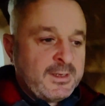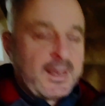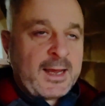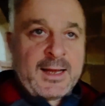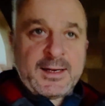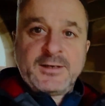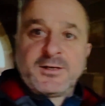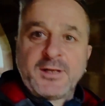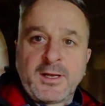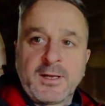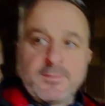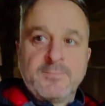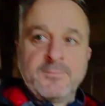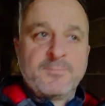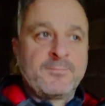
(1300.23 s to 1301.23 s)
and
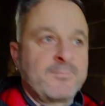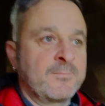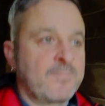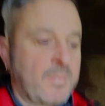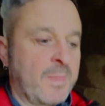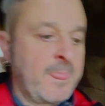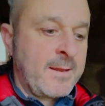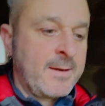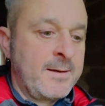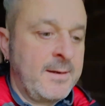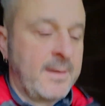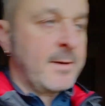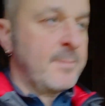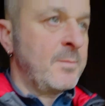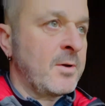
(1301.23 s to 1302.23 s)

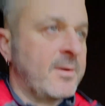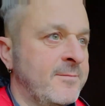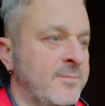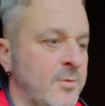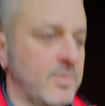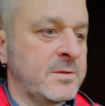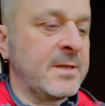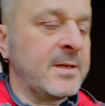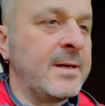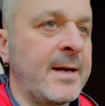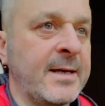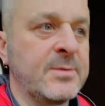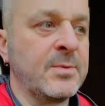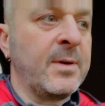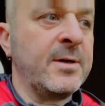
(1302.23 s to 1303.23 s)
I'm looking forward to the
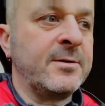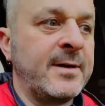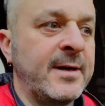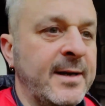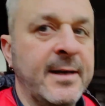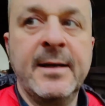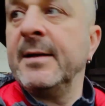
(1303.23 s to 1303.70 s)
next one already.